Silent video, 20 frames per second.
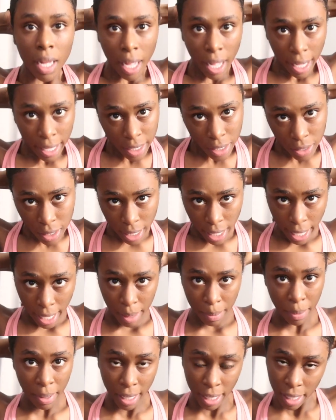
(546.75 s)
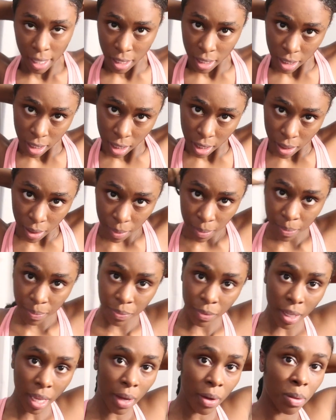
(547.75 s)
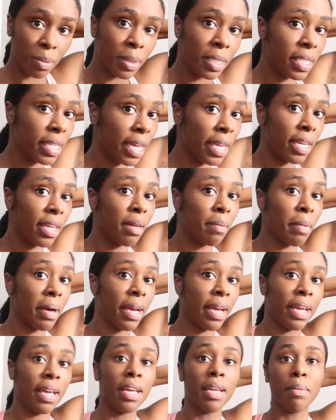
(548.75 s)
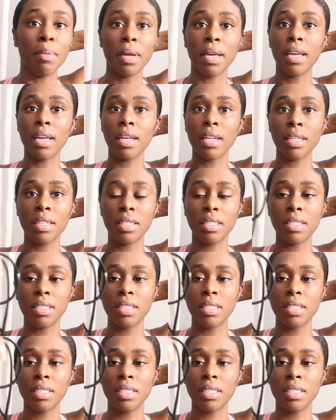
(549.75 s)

I use a headband, so I'll be taking my headband